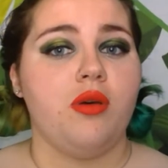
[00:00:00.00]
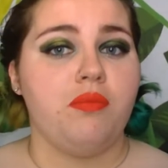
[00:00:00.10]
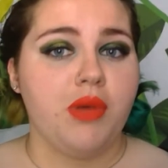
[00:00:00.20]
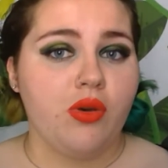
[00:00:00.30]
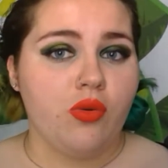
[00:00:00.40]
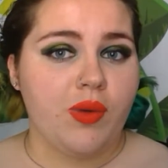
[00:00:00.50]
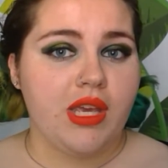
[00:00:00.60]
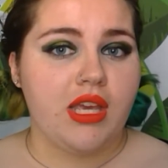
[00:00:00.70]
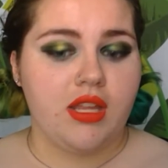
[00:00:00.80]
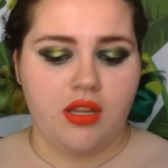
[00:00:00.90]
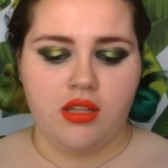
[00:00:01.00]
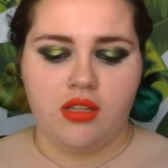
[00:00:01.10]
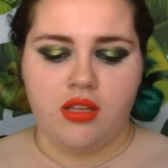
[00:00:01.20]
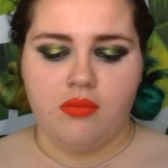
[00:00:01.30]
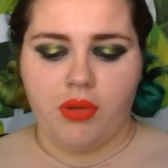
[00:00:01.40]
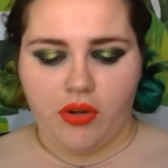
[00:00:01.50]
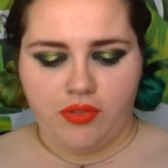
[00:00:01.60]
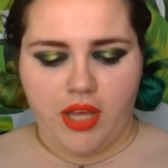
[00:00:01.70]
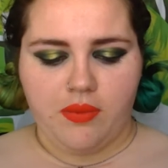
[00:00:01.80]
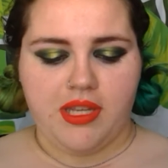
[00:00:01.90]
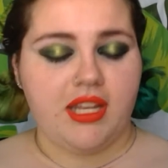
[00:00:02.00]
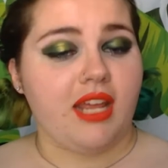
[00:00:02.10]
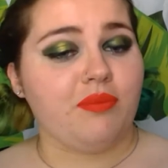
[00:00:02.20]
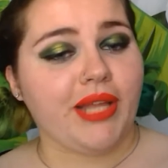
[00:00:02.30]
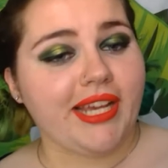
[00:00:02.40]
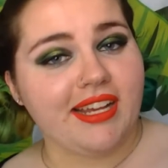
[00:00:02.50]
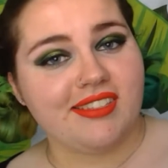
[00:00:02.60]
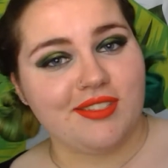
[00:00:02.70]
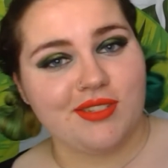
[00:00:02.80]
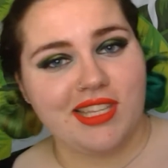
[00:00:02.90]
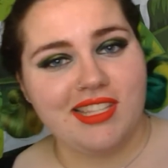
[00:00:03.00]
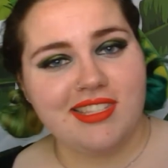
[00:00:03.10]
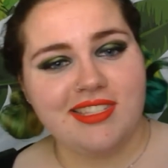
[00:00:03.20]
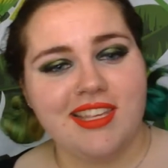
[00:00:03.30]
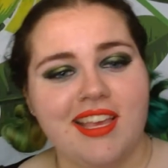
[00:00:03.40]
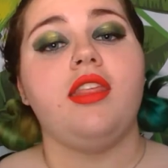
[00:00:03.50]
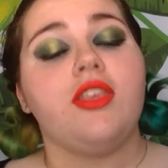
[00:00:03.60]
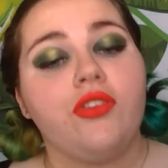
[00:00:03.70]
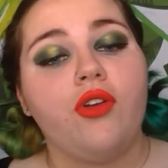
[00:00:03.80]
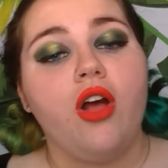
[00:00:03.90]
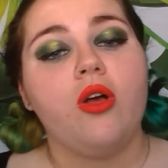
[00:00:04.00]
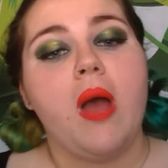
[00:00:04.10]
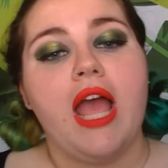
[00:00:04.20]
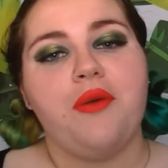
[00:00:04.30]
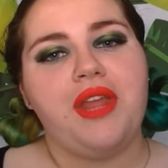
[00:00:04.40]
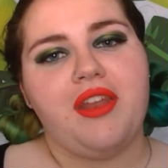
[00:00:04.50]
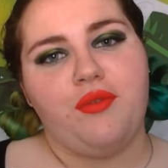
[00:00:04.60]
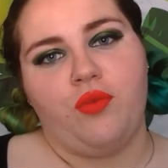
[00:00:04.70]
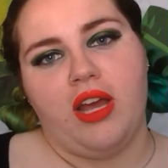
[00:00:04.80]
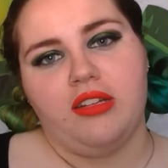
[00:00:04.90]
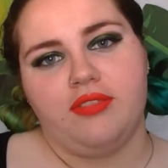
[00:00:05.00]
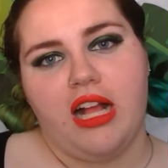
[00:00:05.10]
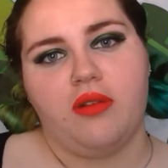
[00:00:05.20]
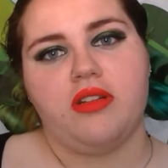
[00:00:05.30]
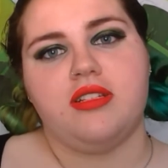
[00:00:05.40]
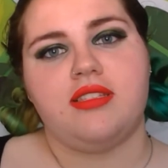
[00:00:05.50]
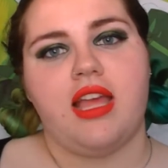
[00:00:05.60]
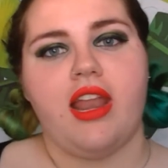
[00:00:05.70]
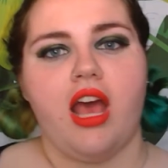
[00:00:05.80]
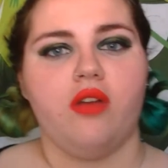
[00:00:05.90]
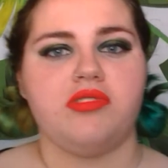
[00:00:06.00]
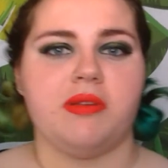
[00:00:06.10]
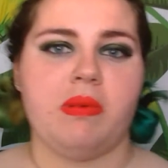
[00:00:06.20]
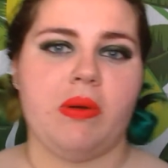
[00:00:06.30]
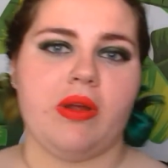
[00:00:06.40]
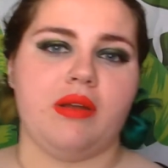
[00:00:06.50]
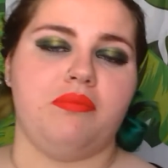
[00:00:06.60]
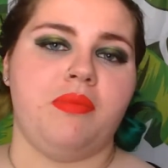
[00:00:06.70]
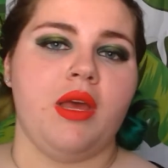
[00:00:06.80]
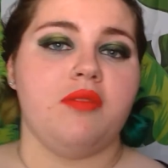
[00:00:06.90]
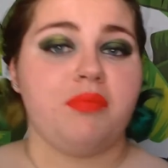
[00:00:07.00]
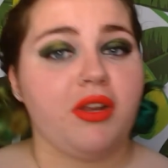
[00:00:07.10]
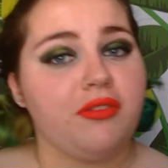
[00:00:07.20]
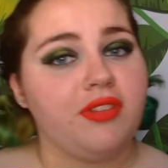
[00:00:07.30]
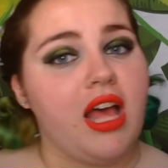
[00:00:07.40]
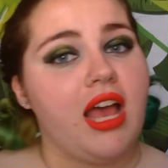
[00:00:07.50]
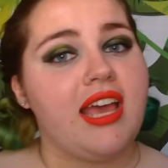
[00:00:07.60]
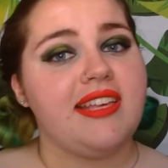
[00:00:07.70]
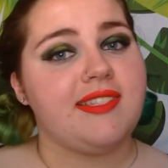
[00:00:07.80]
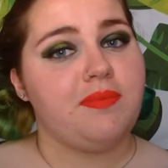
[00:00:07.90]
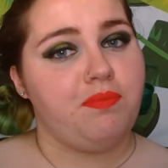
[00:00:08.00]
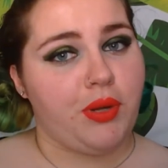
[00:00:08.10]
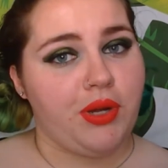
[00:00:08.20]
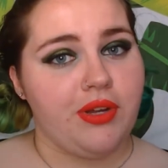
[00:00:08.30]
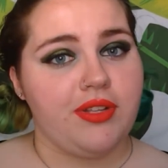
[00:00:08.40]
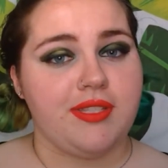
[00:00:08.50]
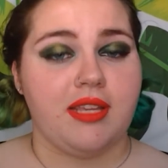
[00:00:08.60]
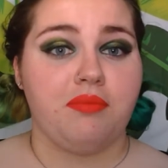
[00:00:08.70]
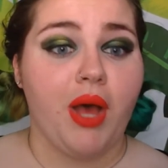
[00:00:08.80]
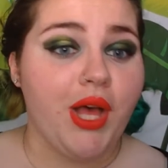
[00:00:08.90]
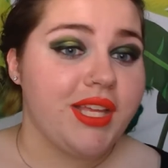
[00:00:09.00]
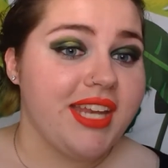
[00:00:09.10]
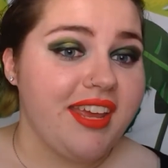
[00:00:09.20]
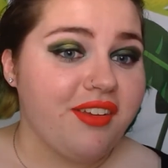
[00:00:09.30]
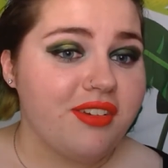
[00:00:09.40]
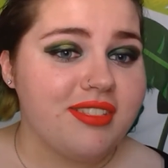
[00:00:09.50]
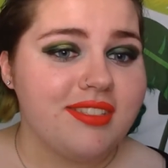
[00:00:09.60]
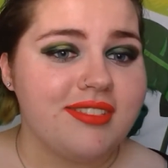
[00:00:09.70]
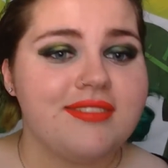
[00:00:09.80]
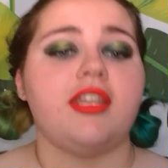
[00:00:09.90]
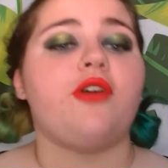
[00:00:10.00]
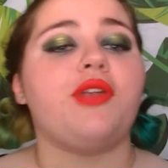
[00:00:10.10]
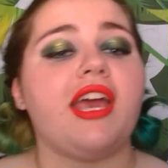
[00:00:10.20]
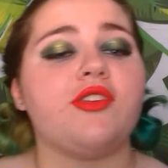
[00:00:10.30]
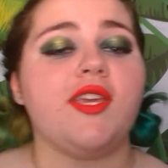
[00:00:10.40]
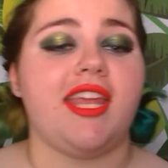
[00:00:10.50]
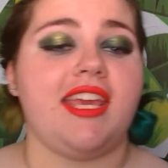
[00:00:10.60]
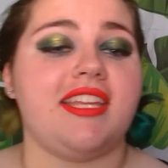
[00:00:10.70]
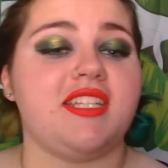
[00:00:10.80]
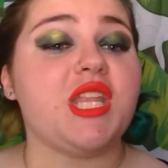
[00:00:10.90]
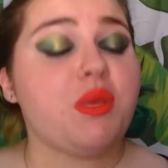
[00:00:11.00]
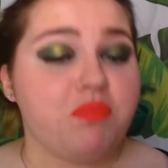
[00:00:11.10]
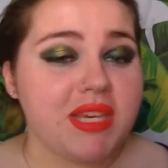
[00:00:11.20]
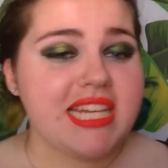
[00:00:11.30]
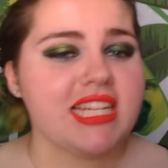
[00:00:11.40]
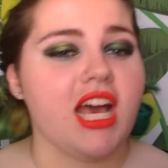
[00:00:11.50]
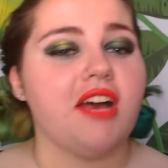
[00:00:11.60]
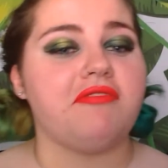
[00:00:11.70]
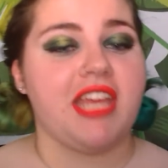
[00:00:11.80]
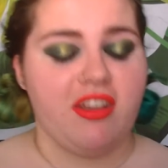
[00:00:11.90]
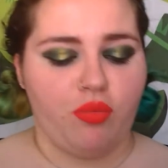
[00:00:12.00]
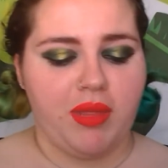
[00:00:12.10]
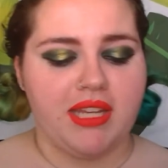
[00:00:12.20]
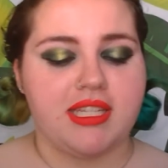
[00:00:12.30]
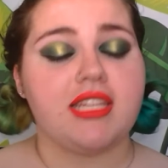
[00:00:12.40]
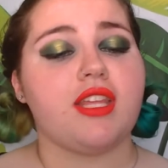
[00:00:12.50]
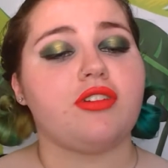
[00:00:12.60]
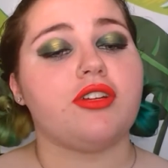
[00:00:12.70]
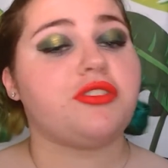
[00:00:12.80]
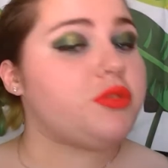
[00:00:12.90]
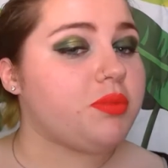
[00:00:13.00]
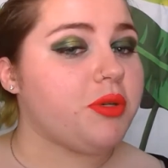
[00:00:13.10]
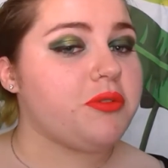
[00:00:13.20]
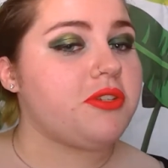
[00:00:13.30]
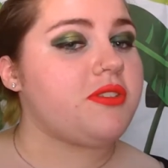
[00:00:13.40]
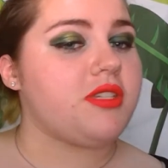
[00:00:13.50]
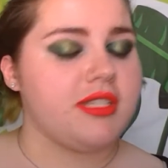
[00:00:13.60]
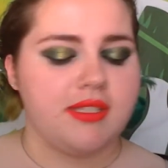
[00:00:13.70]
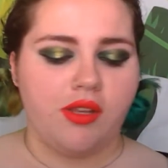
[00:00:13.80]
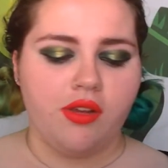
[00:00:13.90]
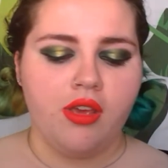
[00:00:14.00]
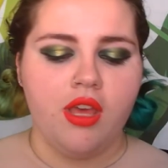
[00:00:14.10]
milkweed, butterfly weed, and black-eyed Susans. These are all Ohio native wildflowers that help support butterflies, birds, and pollinators. Now, when actually getting into the meat of native planting, there are two approaches to consider: